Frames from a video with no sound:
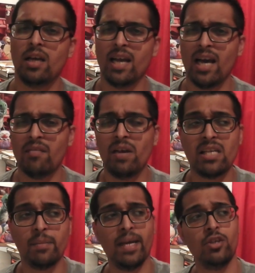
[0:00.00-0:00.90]
It had
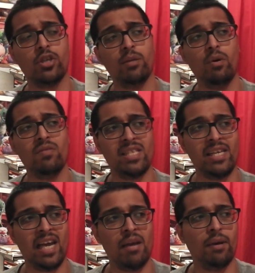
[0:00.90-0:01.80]
Vector Pendulum. Obviously
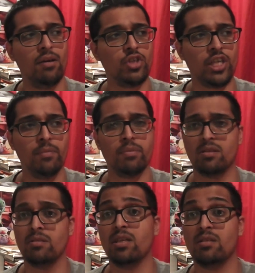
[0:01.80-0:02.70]
it came out cheap,
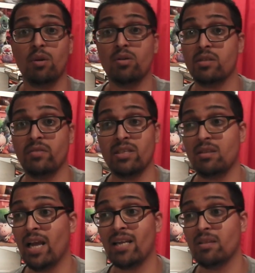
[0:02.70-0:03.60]
as most of these
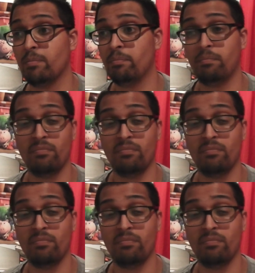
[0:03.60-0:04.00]
Vector